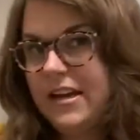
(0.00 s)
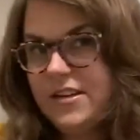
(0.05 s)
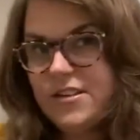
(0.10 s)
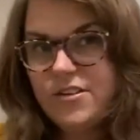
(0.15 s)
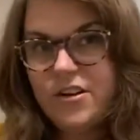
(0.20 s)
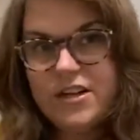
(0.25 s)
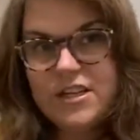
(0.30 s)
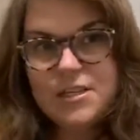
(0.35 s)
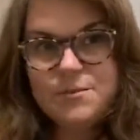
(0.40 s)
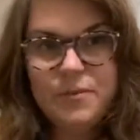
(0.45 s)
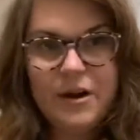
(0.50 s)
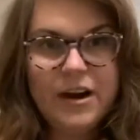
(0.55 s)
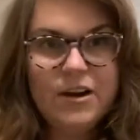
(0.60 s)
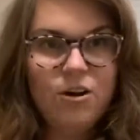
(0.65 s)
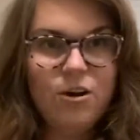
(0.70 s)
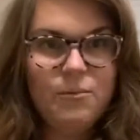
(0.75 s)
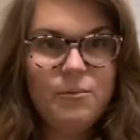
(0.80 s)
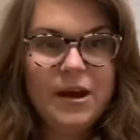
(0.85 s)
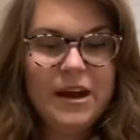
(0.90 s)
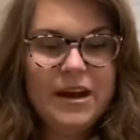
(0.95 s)
So I sprayed all
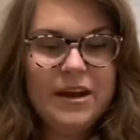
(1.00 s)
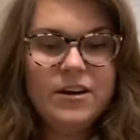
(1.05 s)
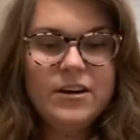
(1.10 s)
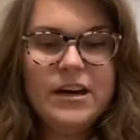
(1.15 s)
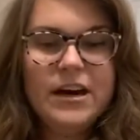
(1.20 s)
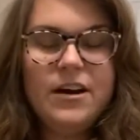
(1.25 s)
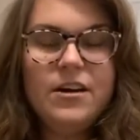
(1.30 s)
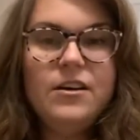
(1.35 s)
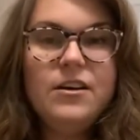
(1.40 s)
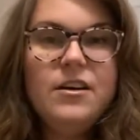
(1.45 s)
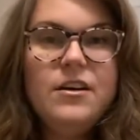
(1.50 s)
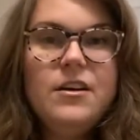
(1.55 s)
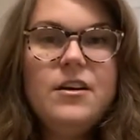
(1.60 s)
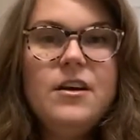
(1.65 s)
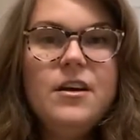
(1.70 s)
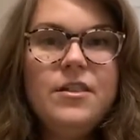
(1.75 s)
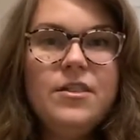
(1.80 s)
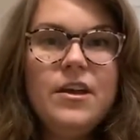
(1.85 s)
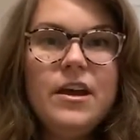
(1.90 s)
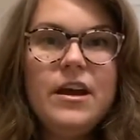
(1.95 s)
my hair down.
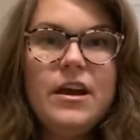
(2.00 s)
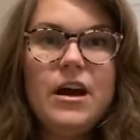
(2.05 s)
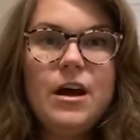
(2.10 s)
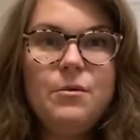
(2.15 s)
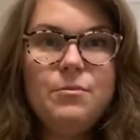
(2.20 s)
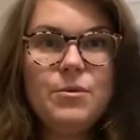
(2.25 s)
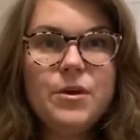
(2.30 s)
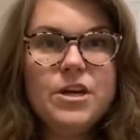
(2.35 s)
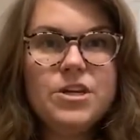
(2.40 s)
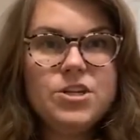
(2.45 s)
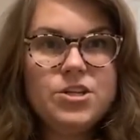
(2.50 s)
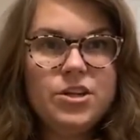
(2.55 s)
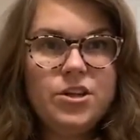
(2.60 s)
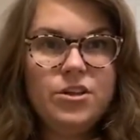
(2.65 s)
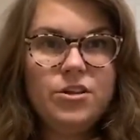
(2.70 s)
Then I brushed it